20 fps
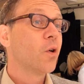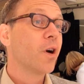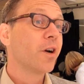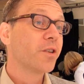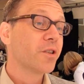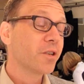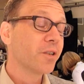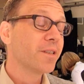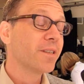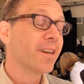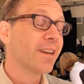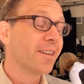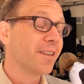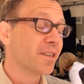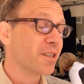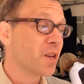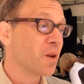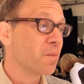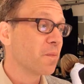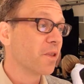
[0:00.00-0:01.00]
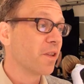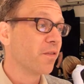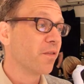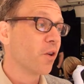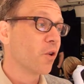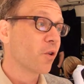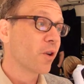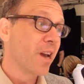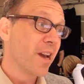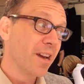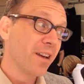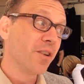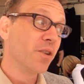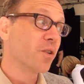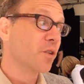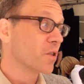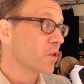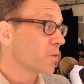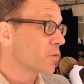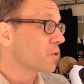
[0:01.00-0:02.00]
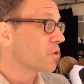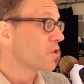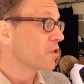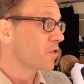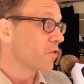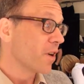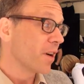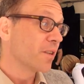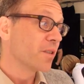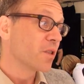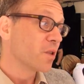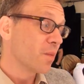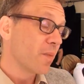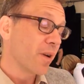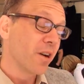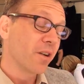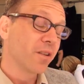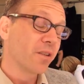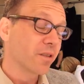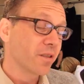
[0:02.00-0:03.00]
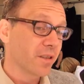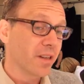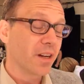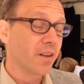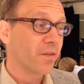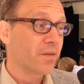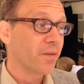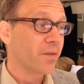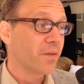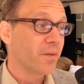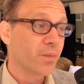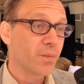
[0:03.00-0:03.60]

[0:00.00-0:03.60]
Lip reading: or I should say the tip of the volcano, because when she writes about herself